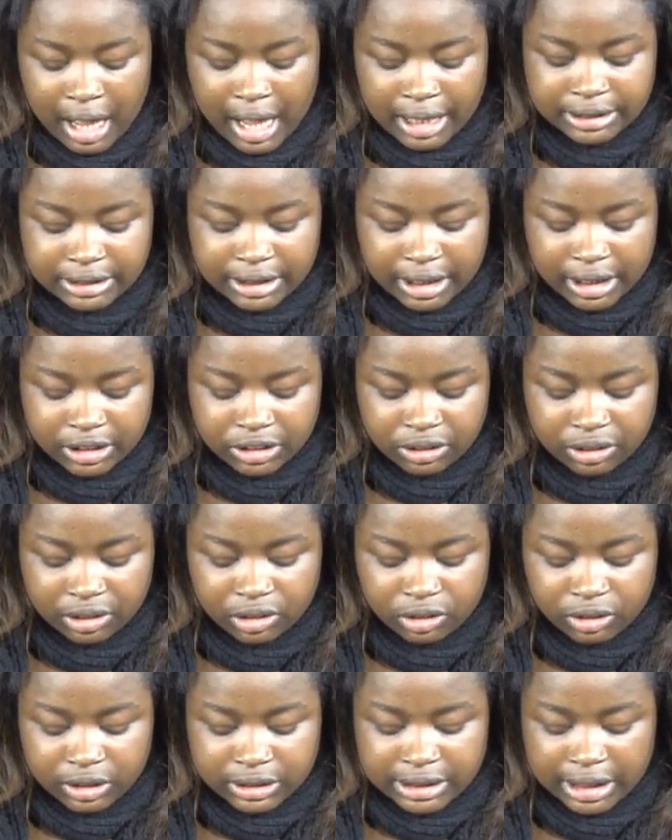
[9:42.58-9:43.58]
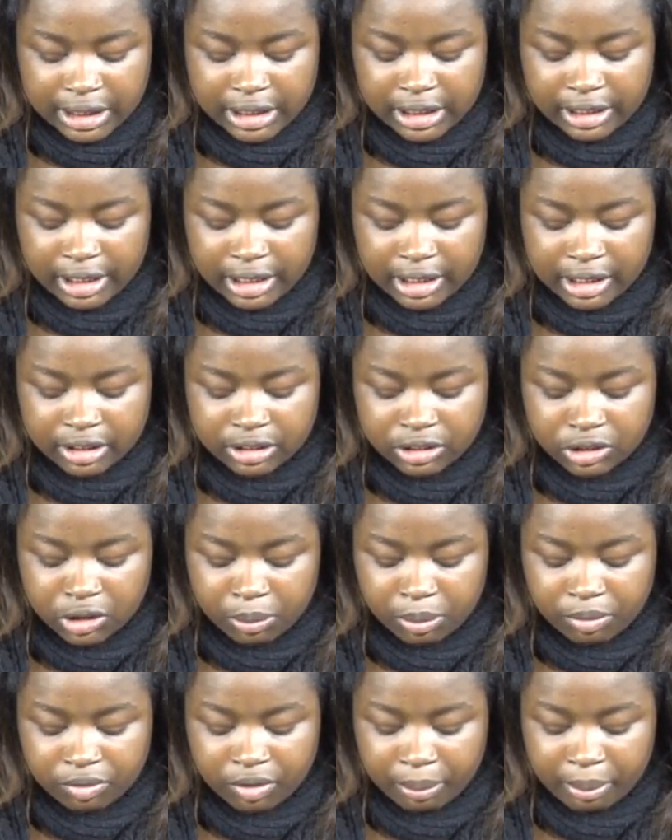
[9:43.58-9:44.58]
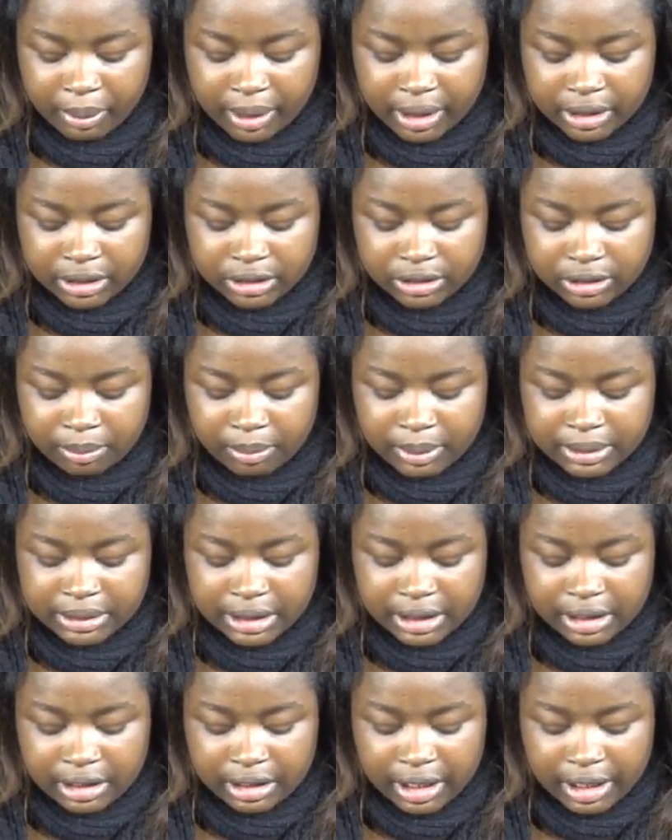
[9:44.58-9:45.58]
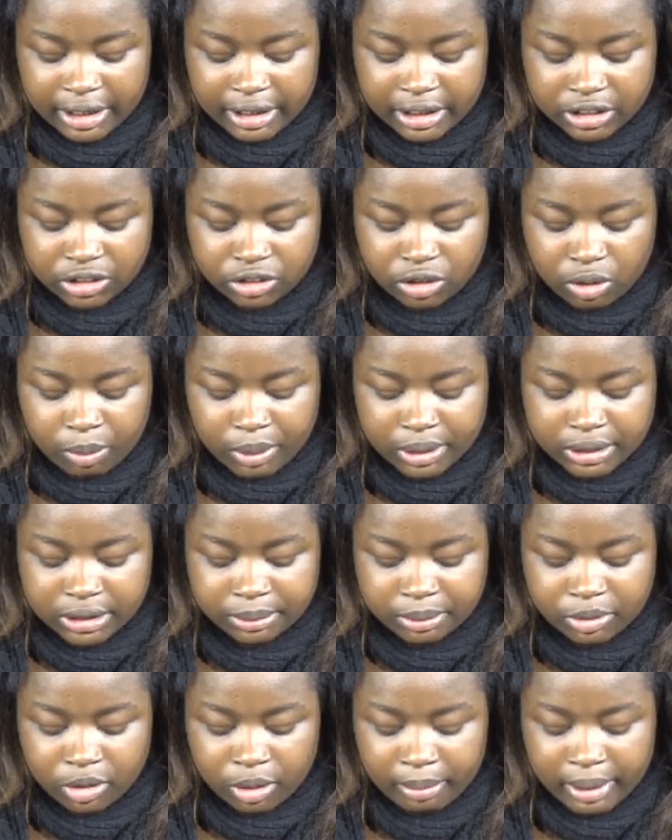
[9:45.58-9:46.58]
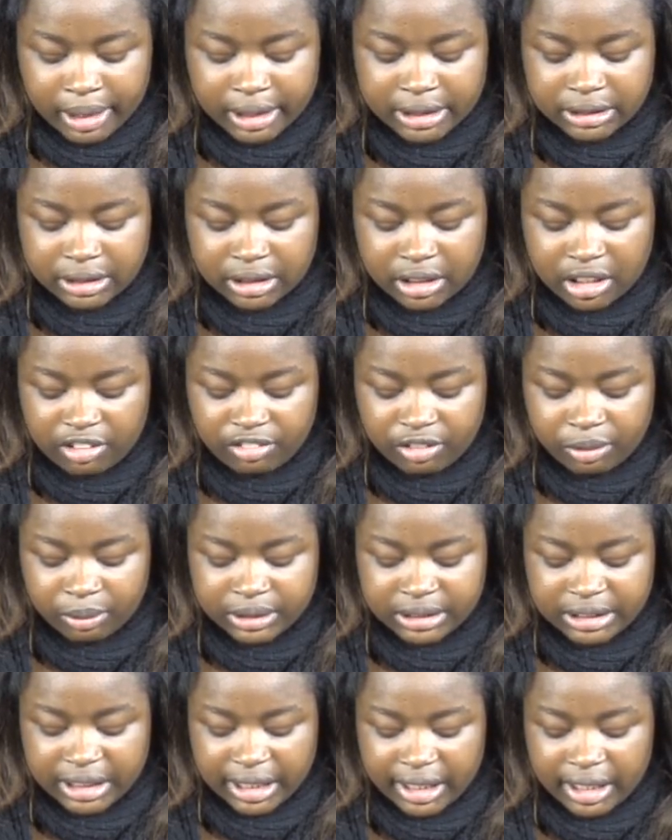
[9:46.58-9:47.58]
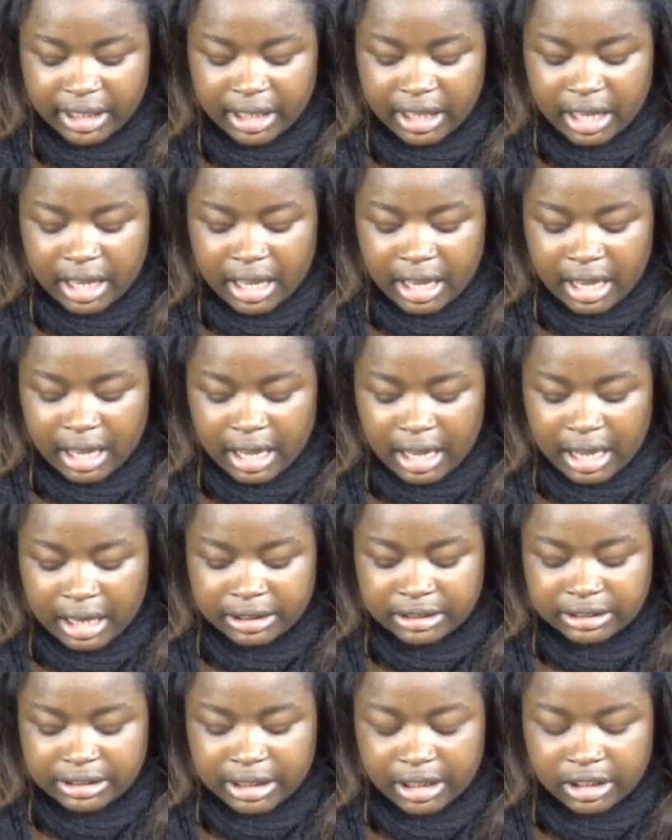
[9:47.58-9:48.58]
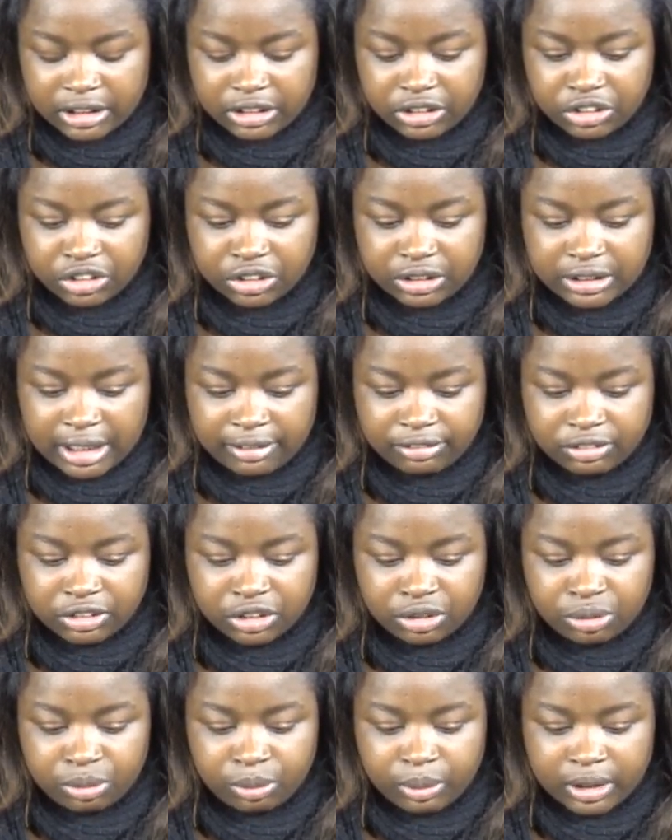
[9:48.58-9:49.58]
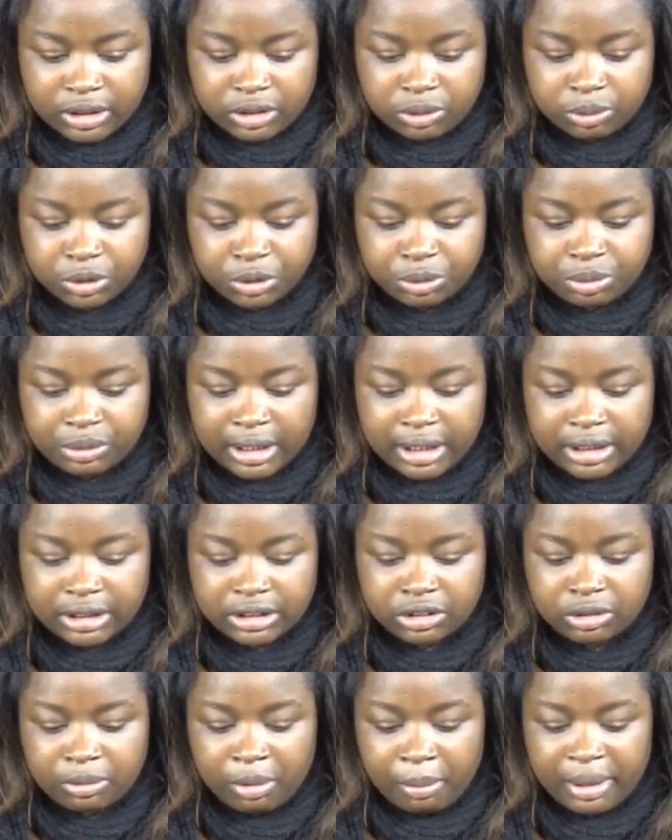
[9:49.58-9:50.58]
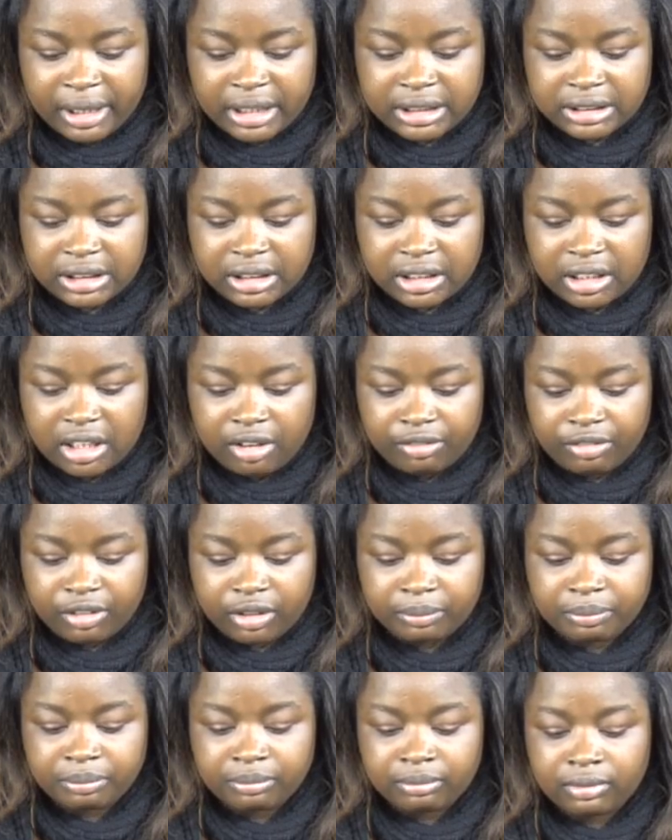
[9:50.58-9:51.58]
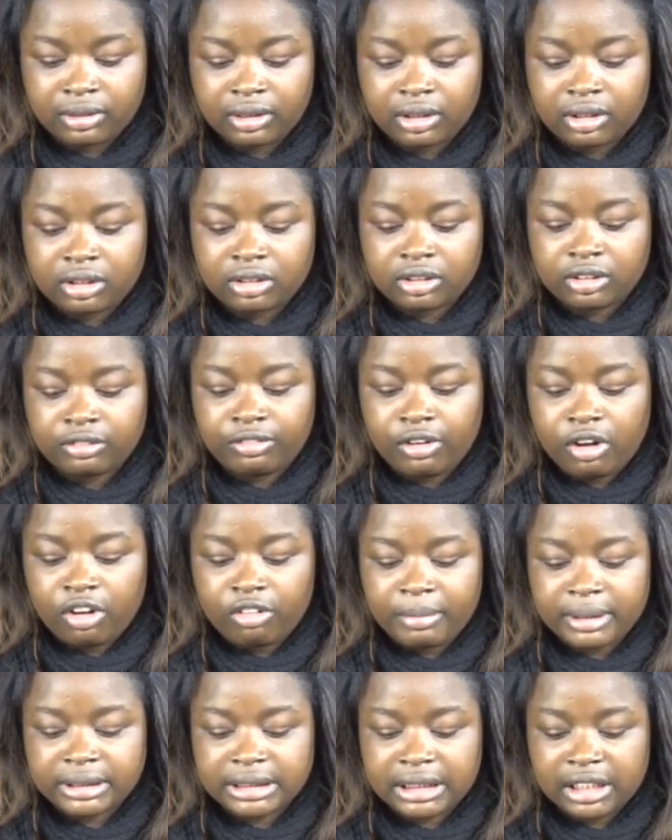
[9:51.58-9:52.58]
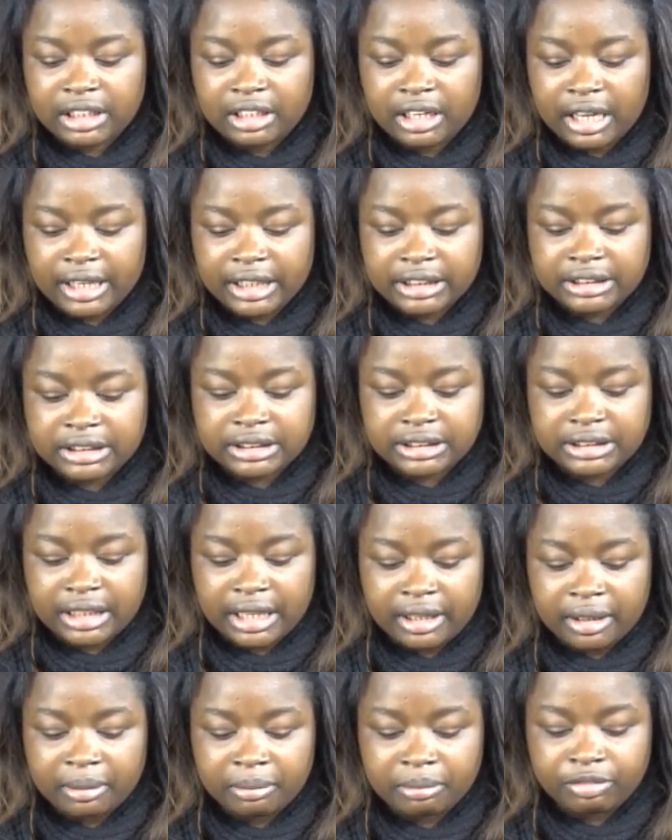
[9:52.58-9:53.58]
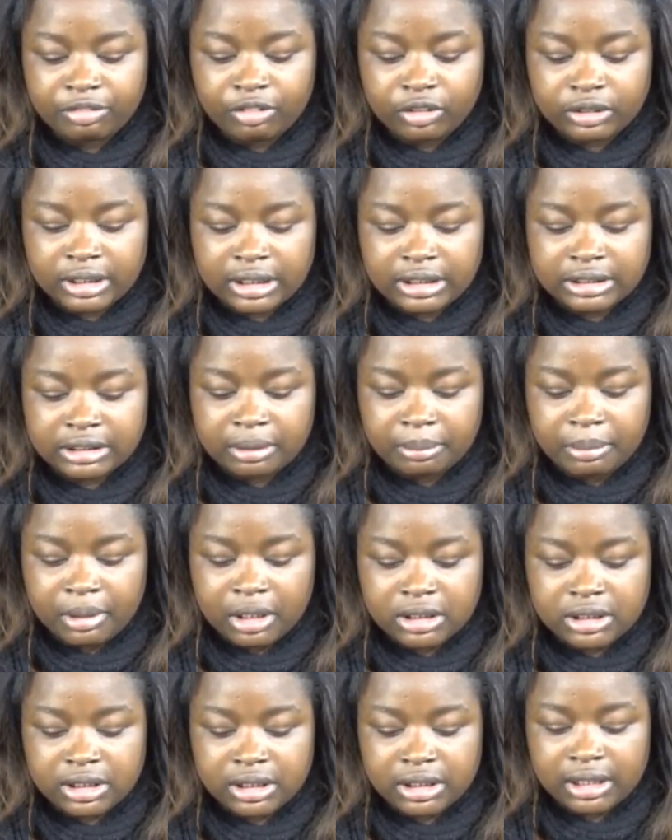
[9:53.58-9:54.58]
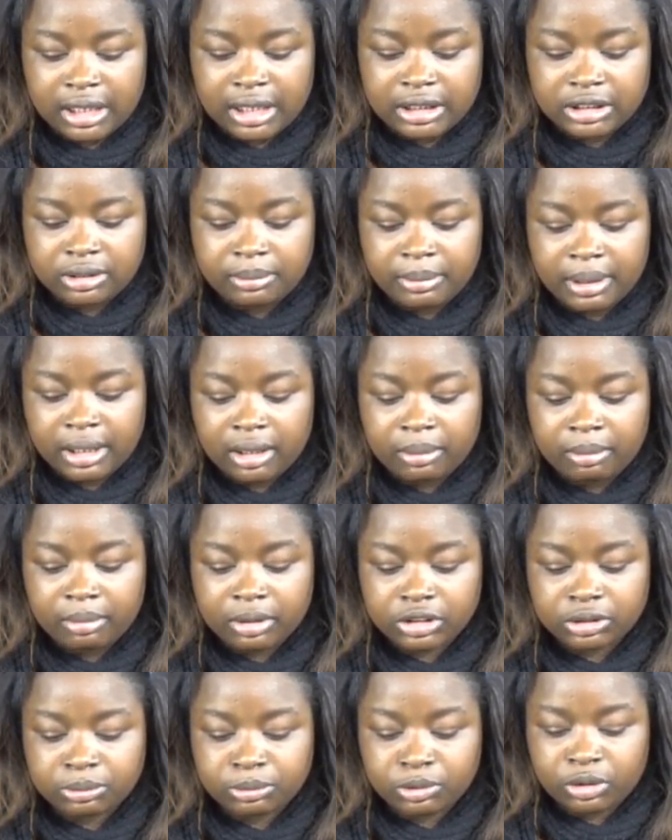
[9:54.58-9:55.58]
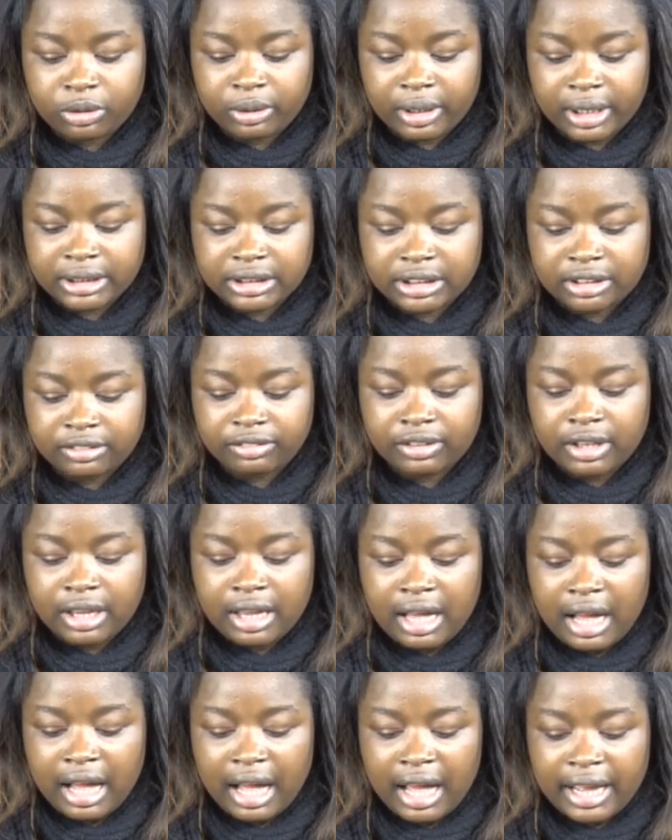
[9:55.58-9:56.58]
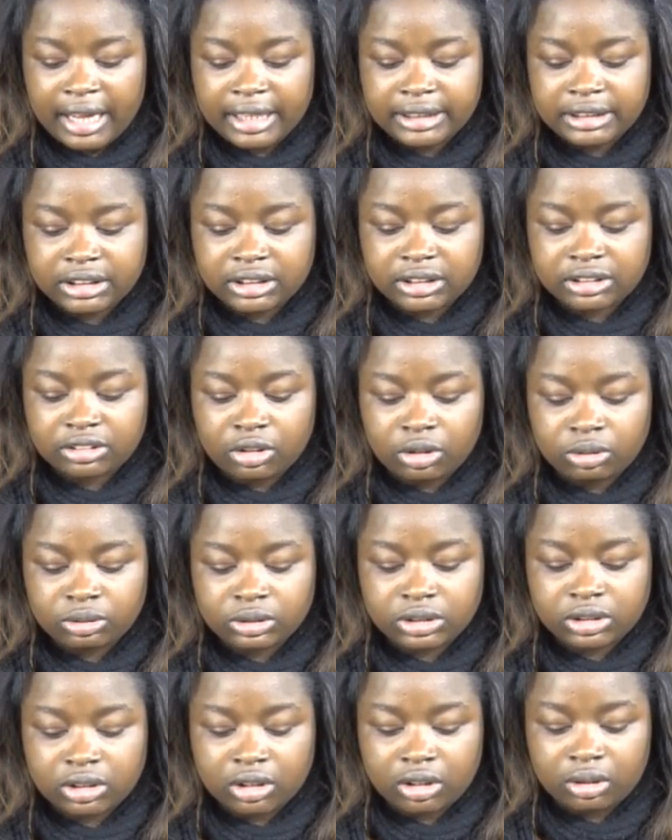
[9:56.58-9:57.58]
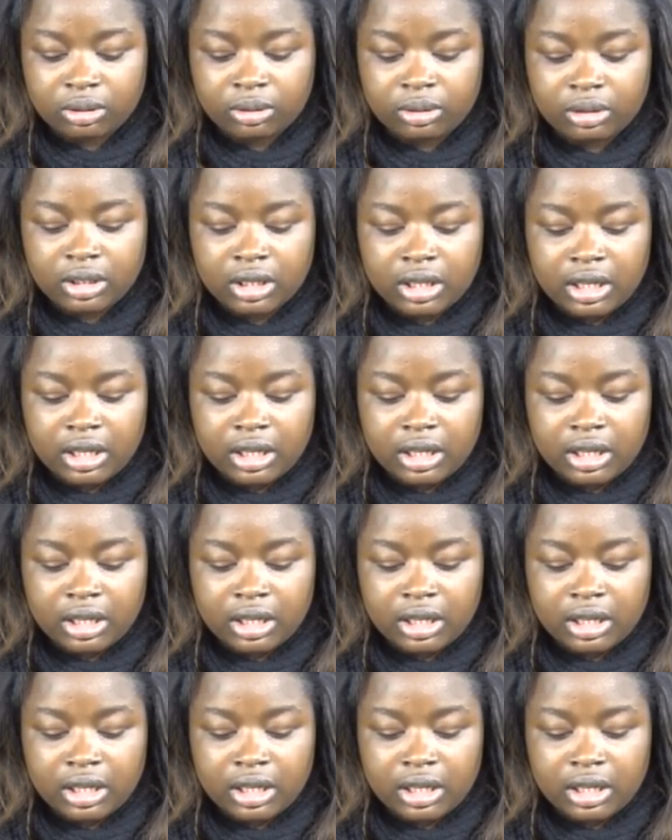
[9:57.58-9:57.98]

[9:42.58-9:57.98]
I decided to include a selling line at the top of the page. My selling line is not what a typical magazine cover would say. I decided to just have two words which relate to my magazine cover. The font of my selling line is the same font as the masthead, and to make it much more creative, I added gold skulls